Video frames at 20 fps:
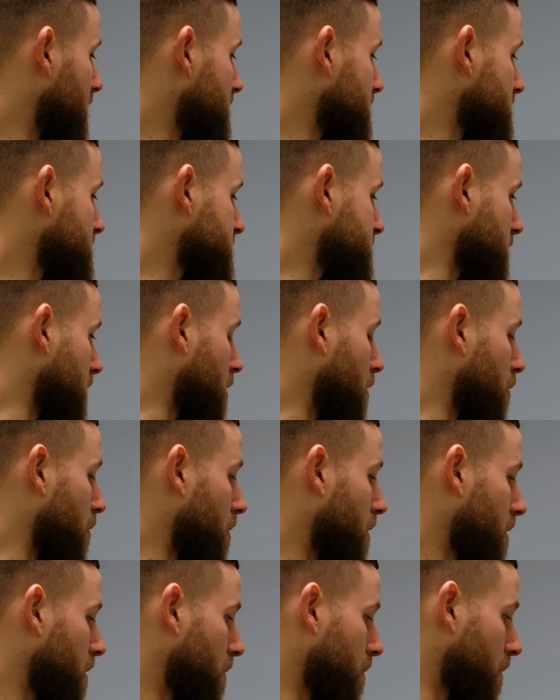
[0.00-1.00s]
So
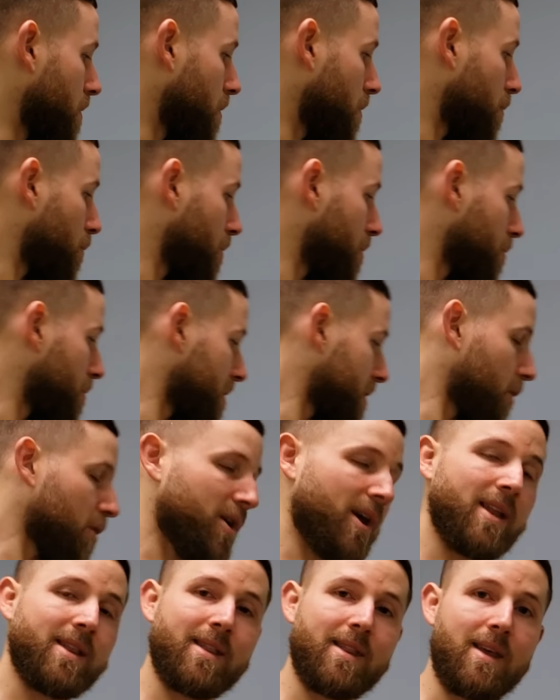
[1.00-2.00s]
when we look
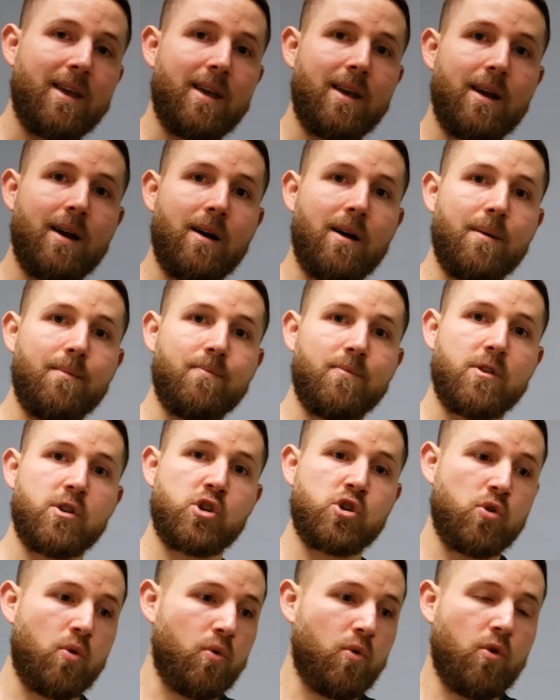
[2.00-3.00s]
at the
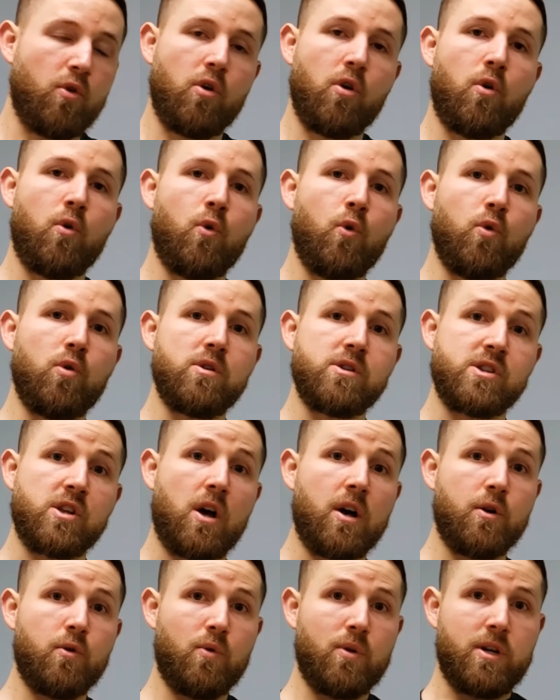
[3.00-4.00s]
shoulder
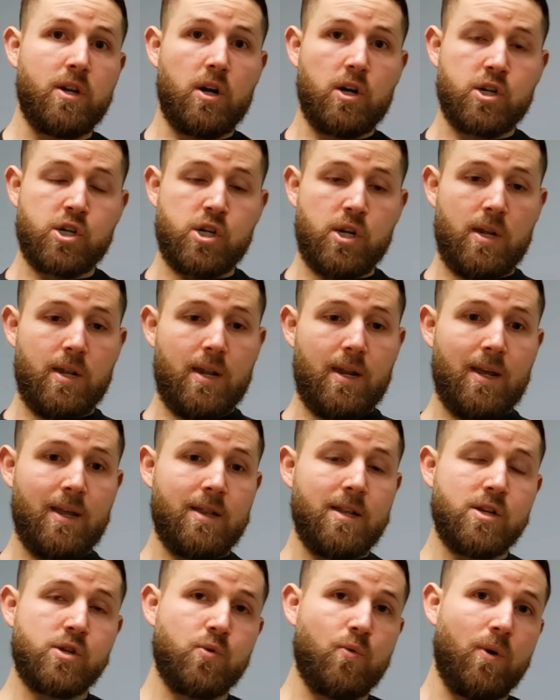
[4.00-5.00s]
horizontal adduction in
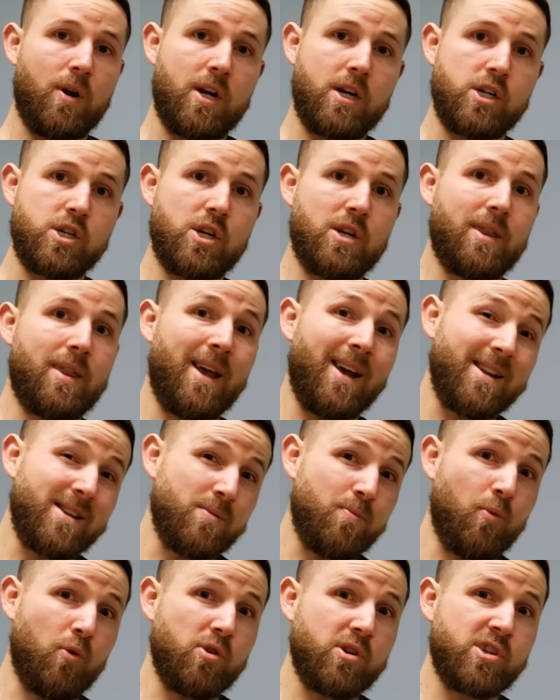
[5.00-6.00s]
this range,
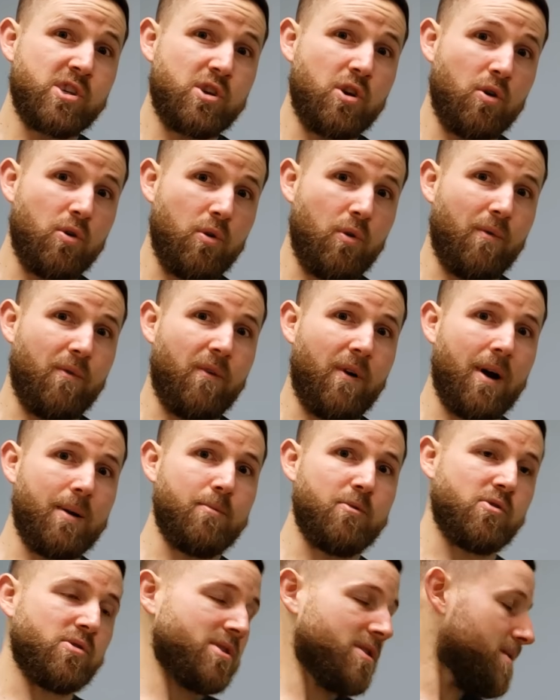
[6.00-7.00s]
that's more sternal
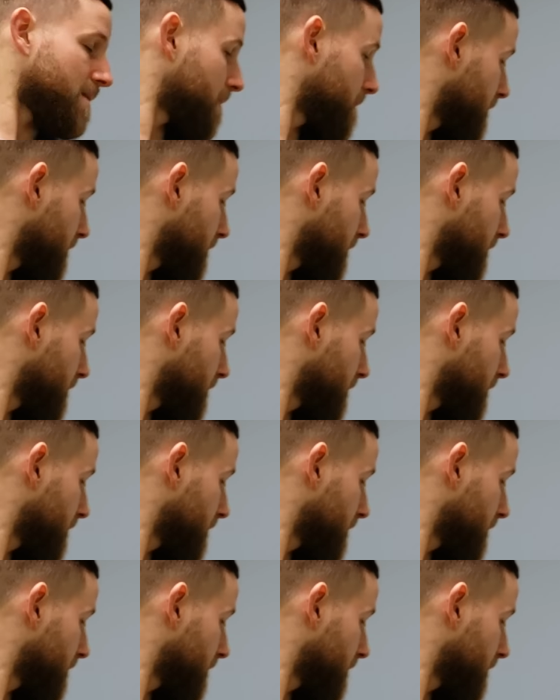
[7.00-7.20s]
fibers.